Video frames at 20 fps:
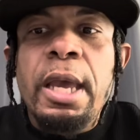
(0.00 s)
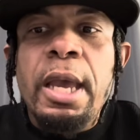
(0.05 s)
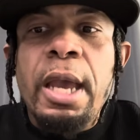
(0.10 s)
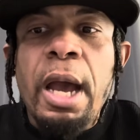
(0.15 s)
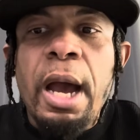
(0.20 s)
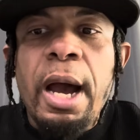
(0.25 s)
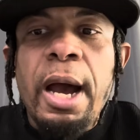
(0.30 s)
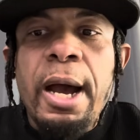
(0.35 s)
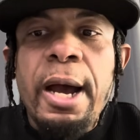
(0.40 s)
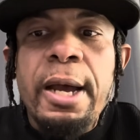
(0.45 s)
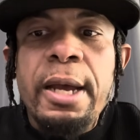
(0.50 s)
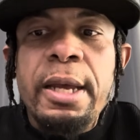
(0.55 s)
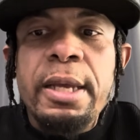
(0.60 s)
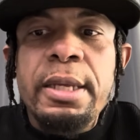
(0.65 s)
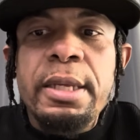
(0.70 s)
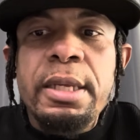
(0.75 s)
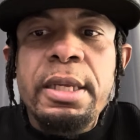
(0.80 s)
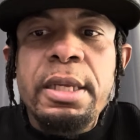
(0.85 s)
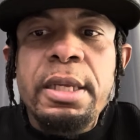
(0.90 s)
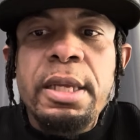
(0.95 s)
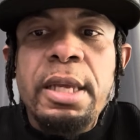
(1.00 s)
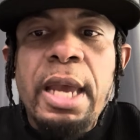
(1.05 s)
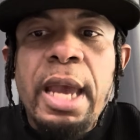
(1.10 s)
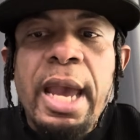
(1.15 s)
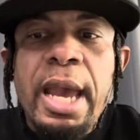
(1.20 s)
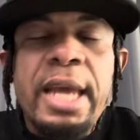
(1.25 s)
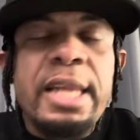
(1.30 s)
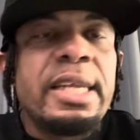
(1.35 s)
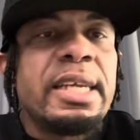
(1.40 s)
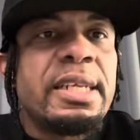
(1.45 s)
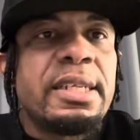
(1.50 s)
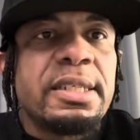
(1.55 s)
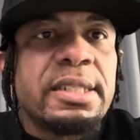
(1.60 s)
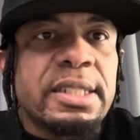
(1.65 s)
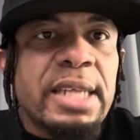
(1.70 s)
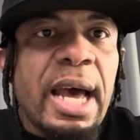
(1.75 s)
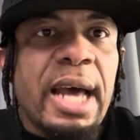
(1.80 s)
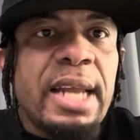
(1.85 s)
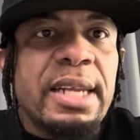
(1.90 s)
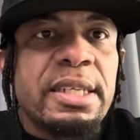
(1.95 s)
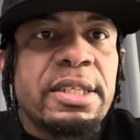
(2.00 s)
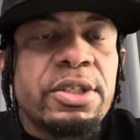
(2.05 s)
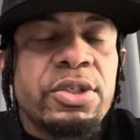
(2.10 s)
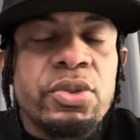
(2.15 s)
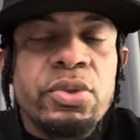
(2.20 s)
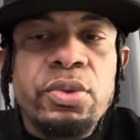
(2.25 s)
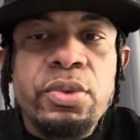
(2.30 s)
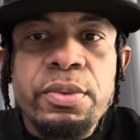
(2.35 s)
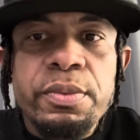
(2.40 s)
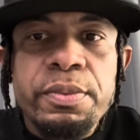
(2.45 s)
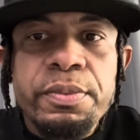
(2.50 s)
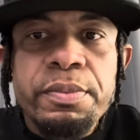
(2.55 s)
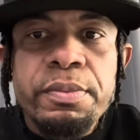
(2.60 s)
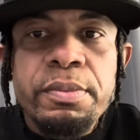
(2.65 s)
And he decided to